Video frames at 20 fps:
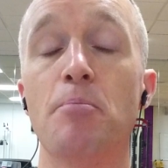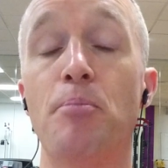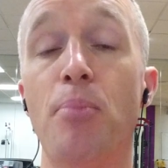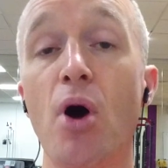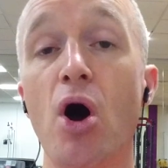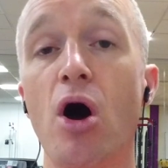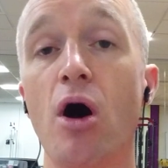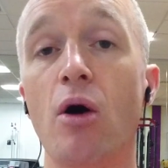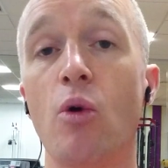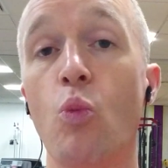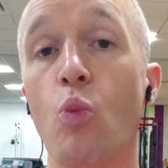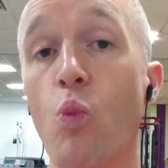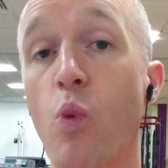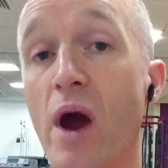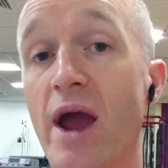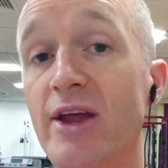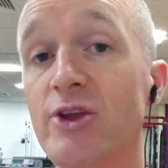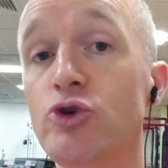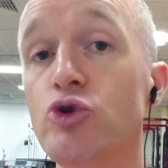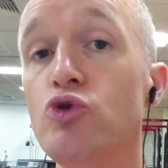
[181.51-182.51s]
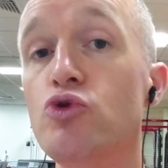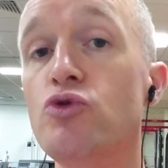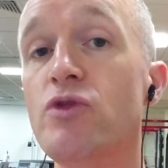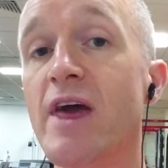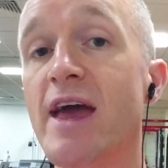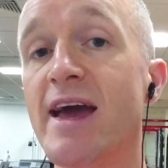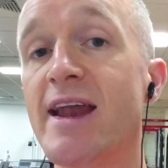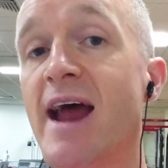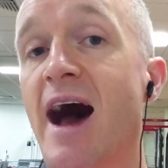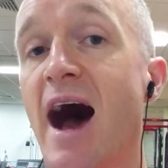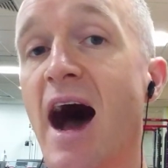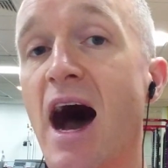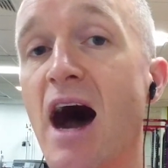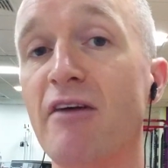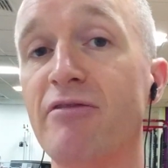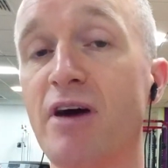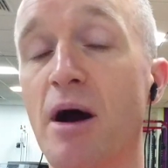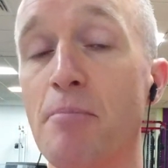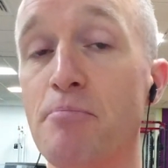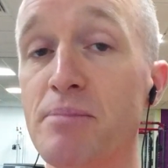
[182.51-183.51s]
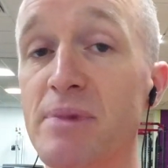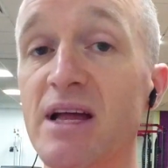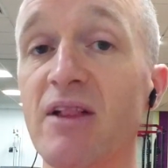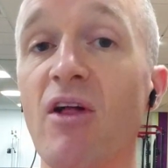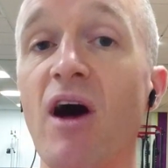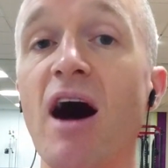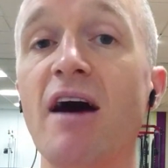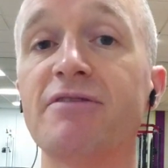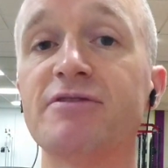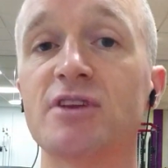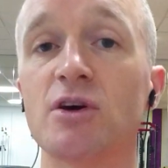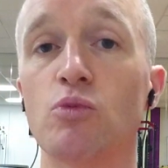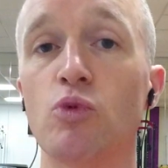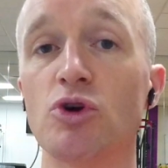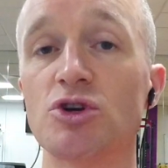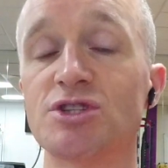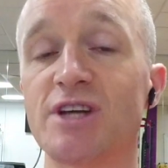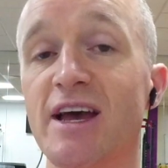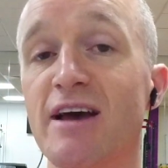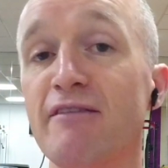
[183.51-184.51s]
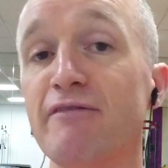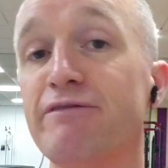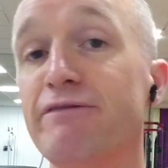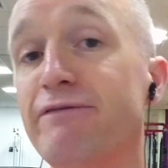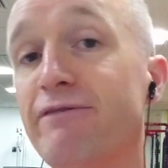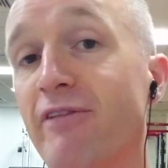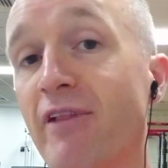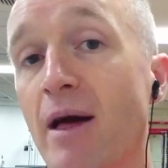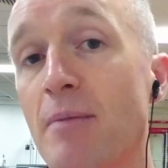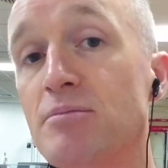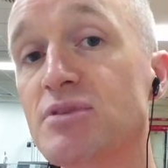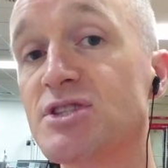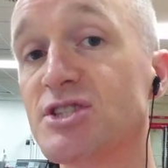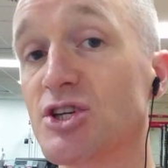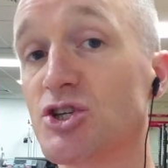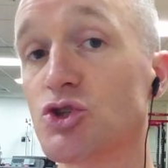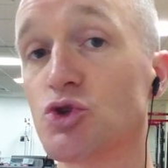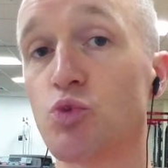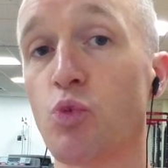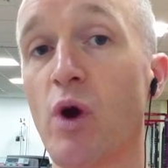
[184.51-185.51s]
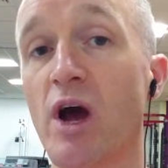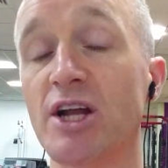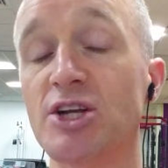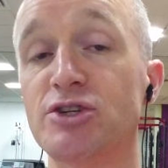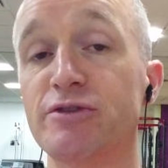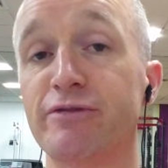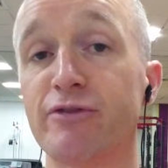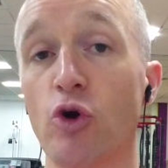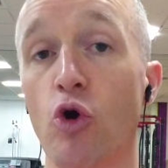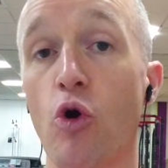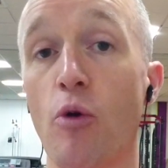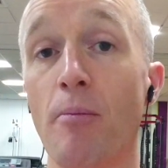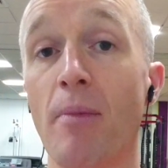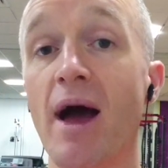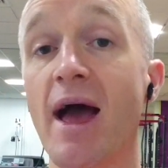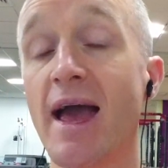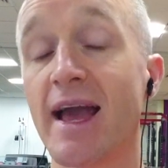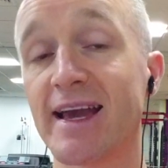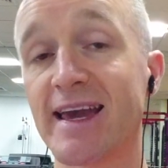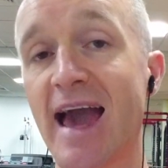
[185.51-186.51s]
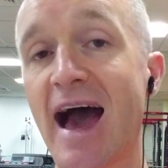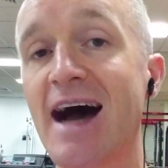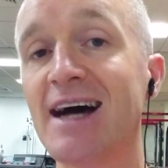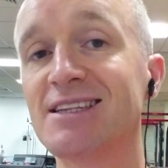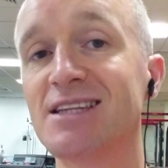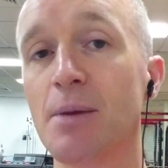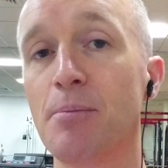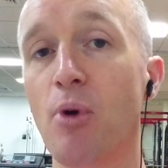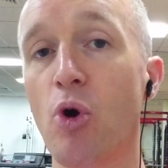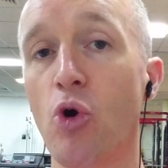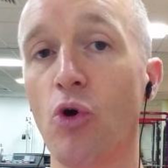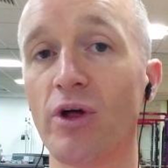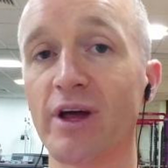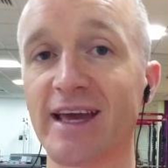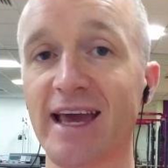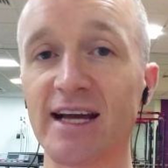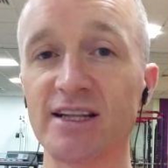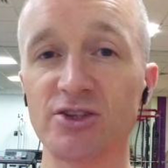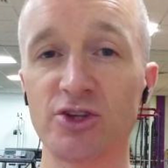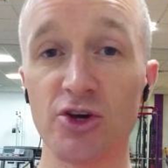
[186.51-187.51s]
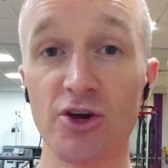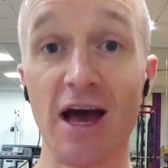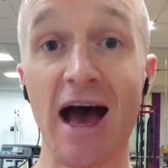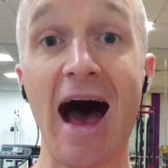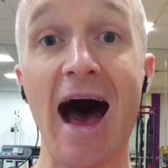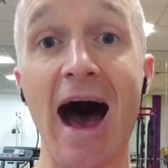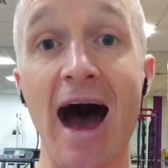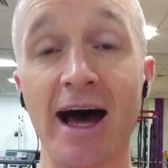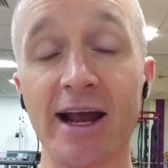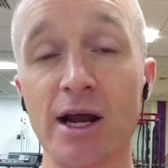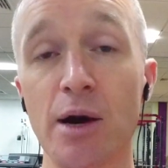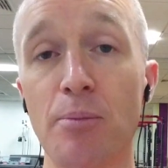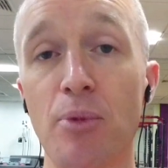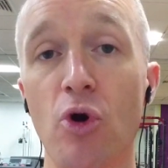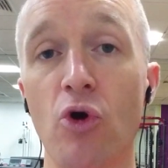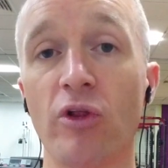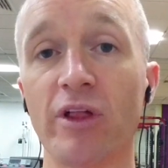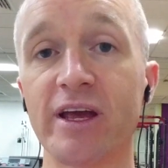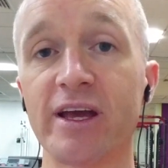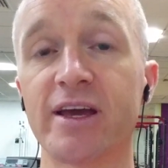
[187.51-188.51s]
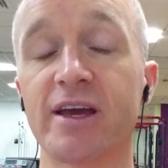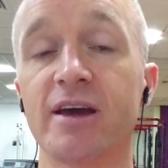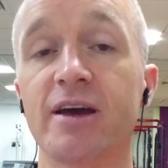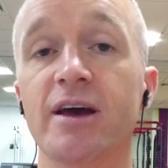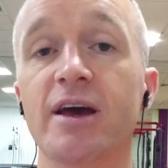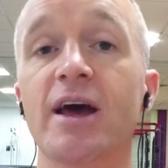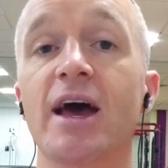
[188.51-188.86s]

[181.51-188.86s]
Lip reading: But when you then have a meal afterwards, it flips the switch from catabolic into anabolic.